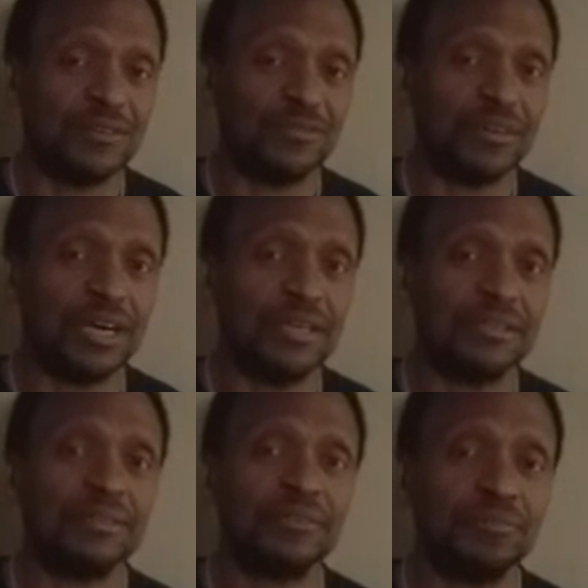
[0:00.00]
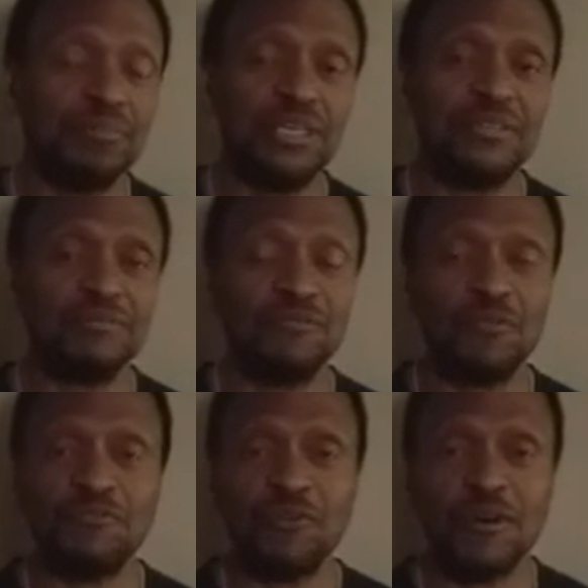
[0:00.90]
Right? Beats in
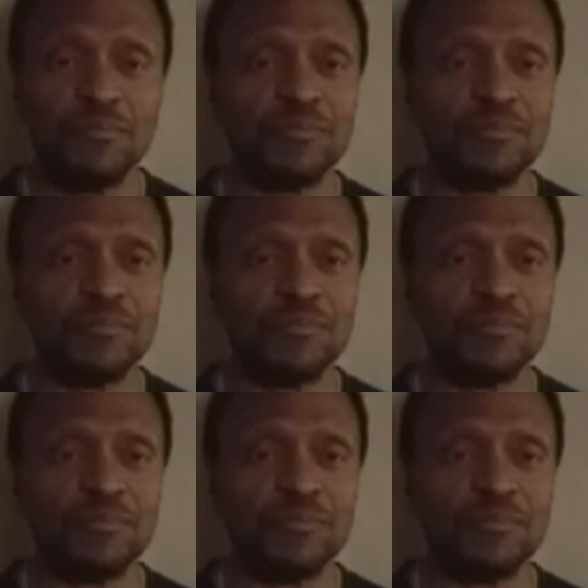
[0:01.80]
4/4.